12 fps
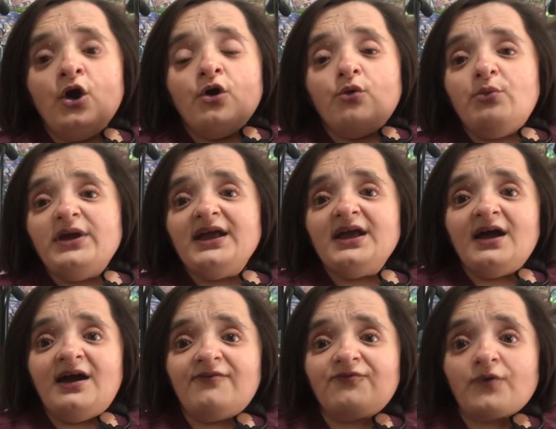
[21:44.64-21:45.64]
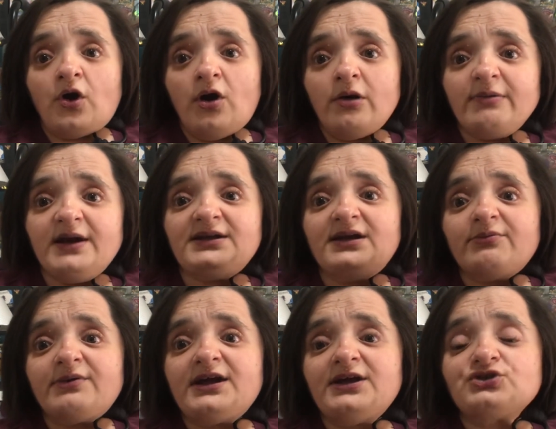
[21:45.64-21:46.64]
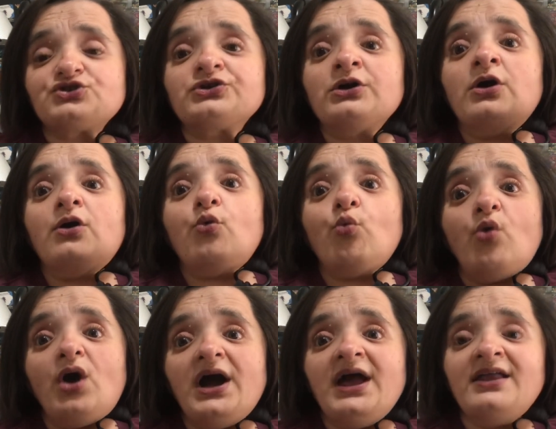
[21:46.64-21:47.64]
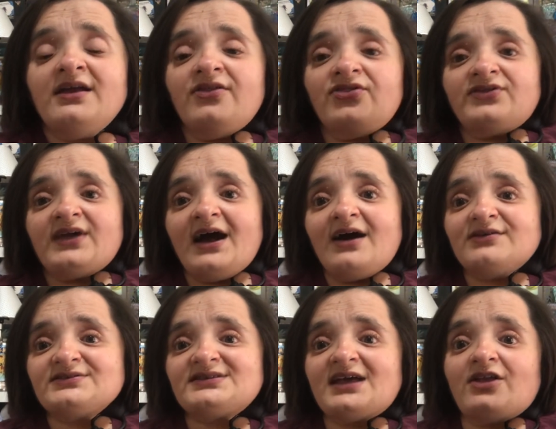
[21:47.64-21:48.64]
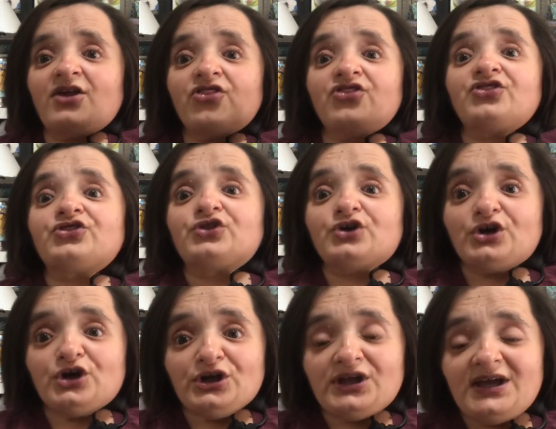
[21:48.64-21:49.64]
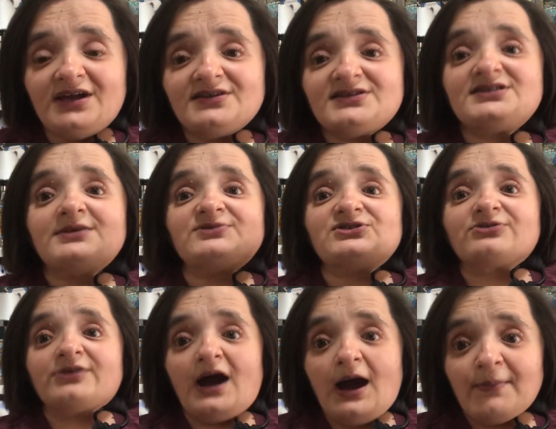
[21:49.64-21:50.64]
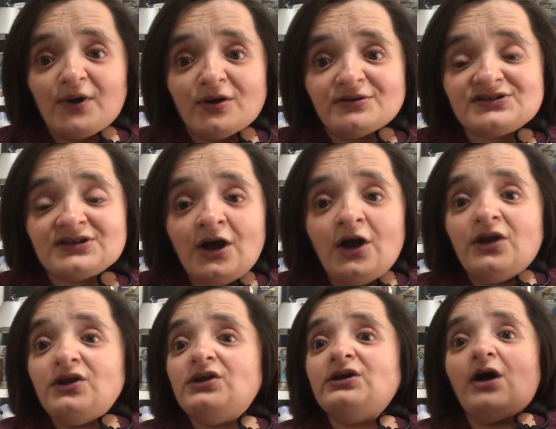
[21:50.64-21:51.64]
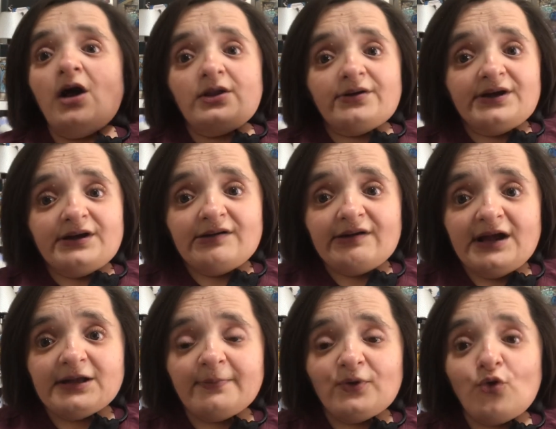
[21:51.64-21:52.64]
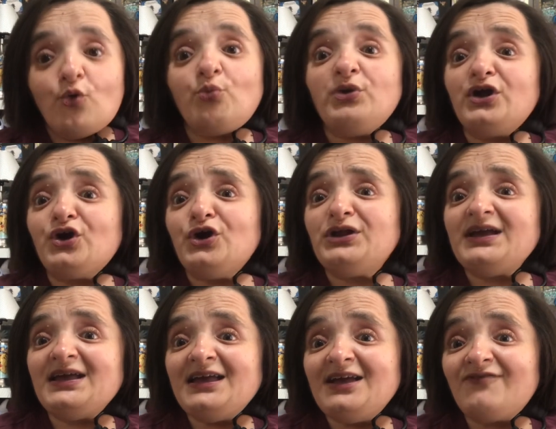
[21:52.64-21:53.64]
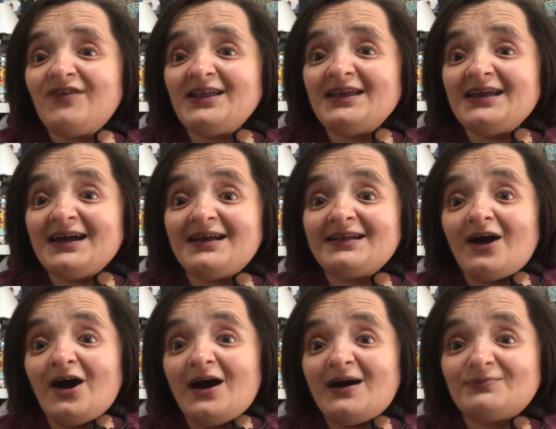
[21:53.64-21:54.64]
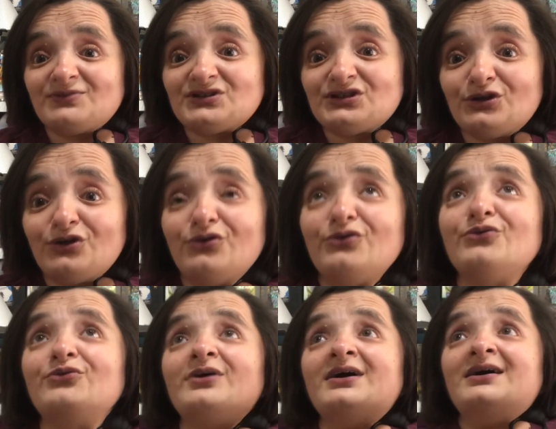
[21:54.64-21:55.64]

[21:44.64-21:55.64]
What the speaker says: we have already reached 1,030 subscribers. Y'all are incredible. We could even get up to,